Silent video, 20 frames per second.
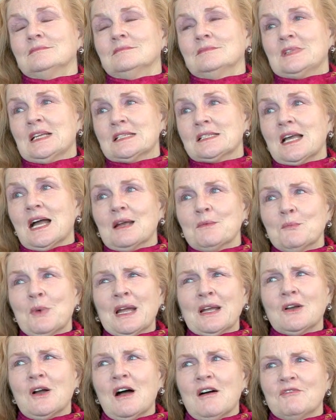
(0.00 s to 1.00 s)
Because
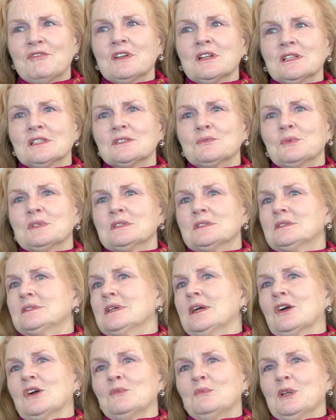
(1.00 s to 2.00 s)
my confidence was
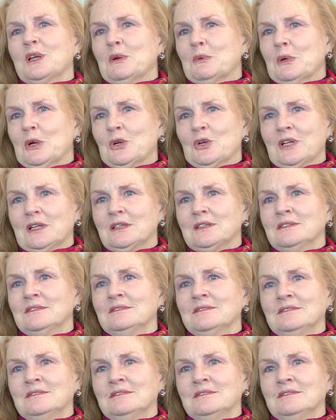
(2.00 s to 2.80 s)
terribly eroded.